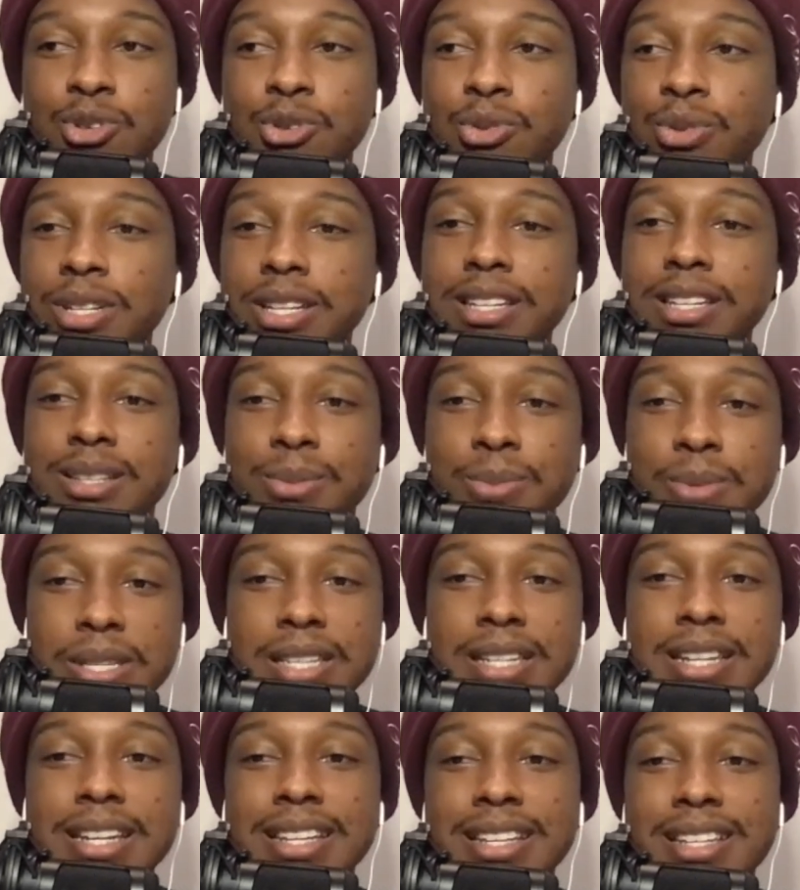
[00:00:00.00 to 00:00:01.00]
this dude did
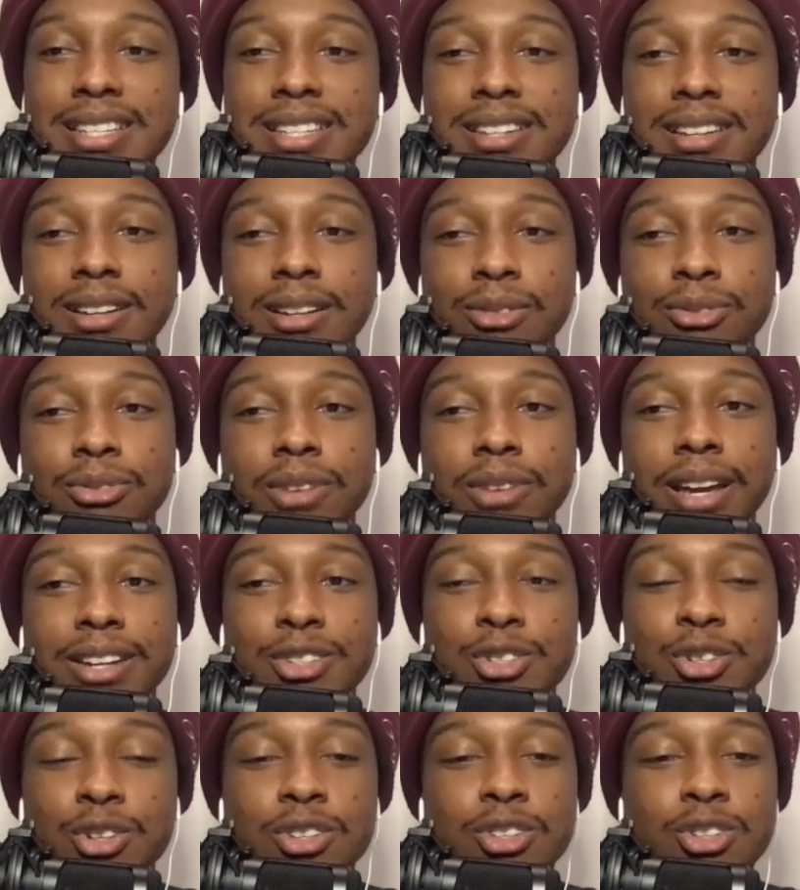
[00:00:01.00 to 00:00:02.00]
some sneaky
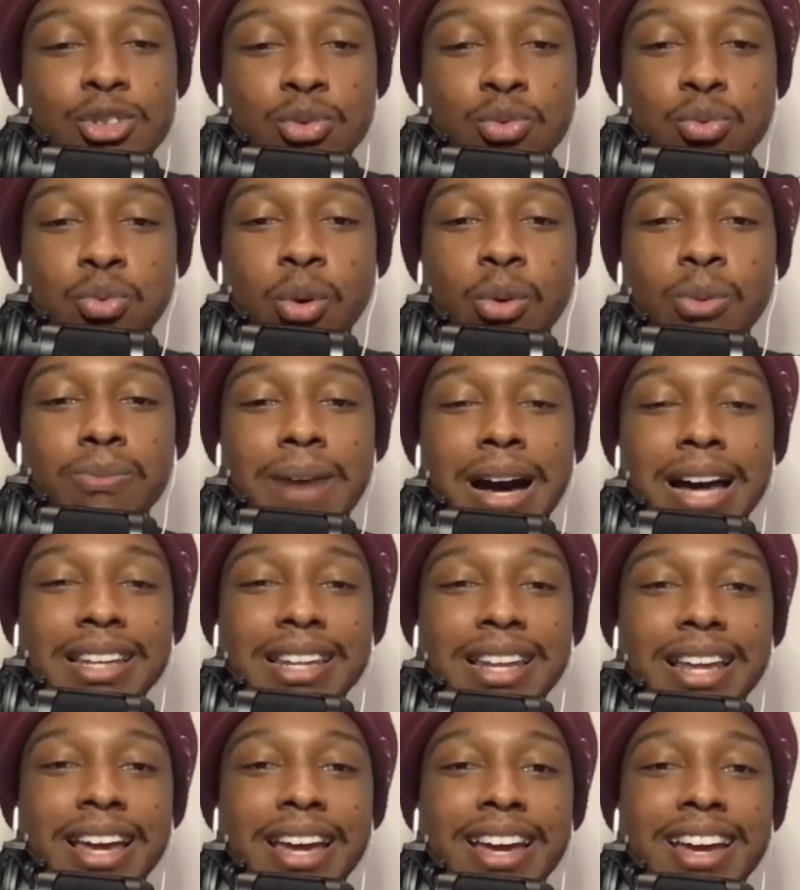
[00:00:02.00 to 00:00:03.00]
stuff and just swooped
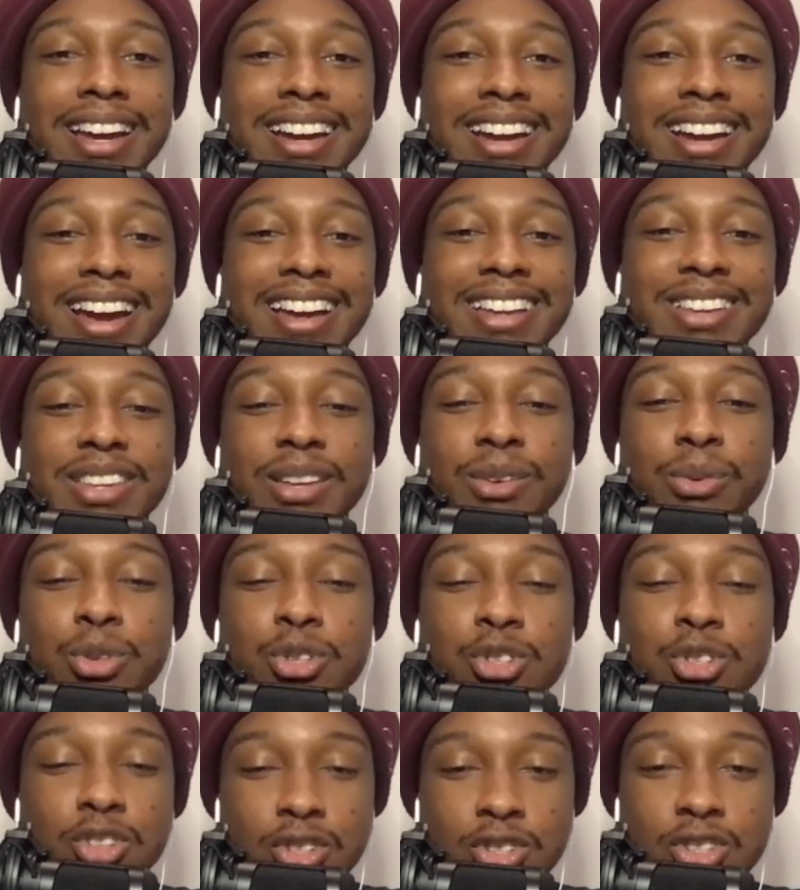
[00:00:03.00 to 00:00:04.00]
my leg,
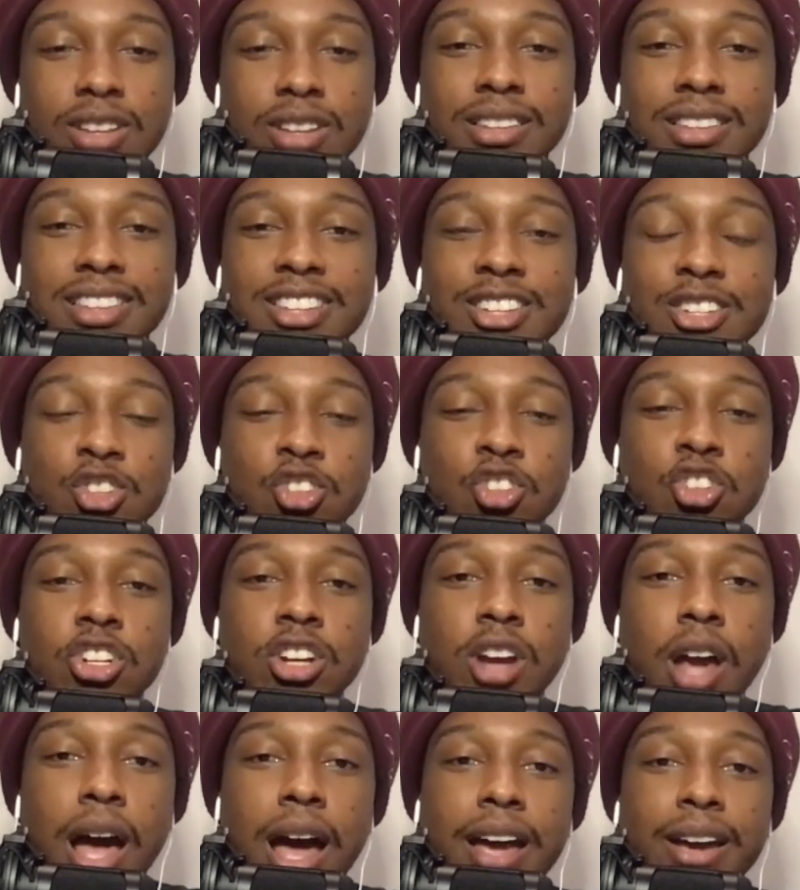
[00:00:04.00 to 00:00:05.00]
and there was just,
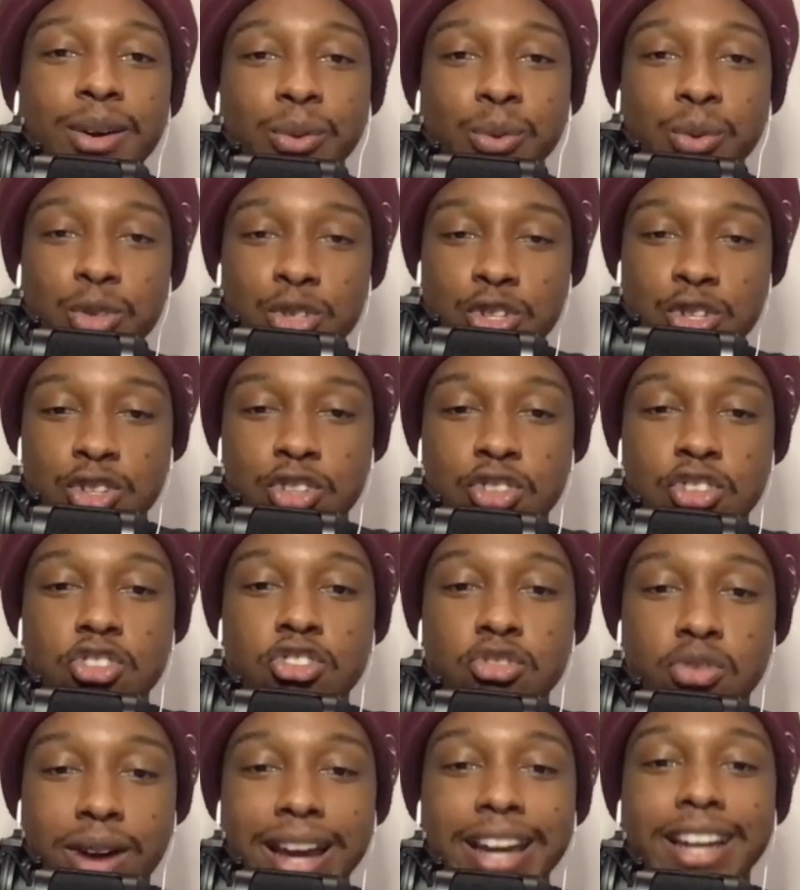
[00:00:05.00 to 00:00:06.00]
this child was just